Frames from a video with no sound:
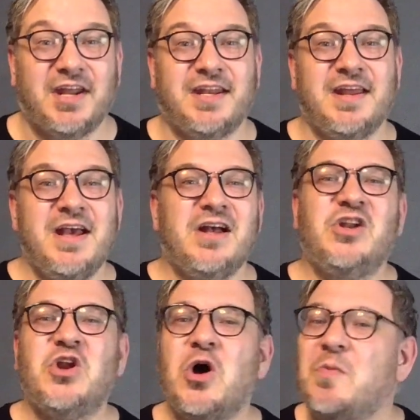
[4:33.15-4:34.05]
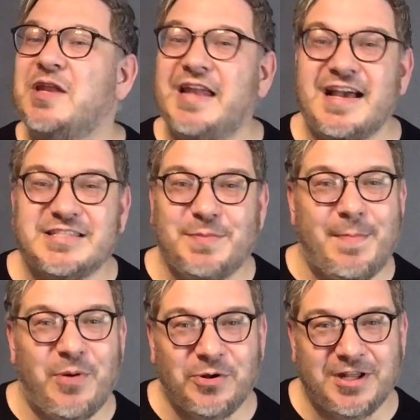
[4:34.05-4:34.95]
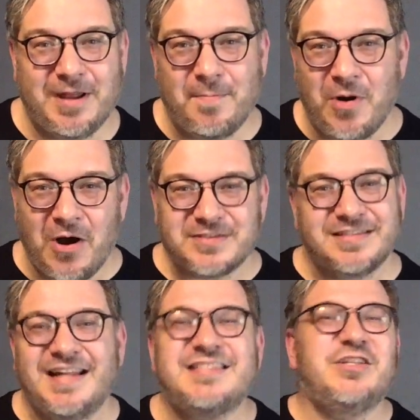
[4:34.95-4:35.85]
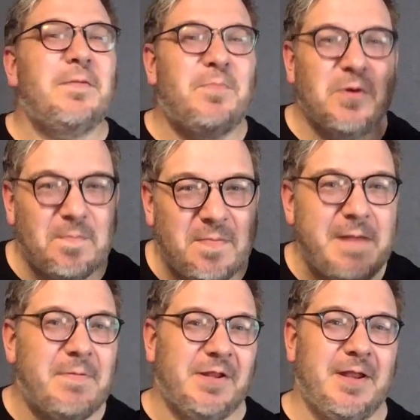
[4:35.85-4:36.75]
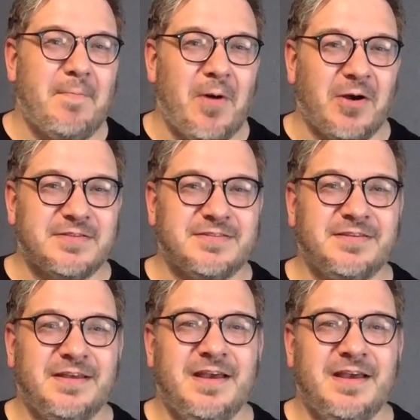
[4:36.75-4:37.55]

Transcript: And nobody likes to be put in a box. Let's not put people in a box.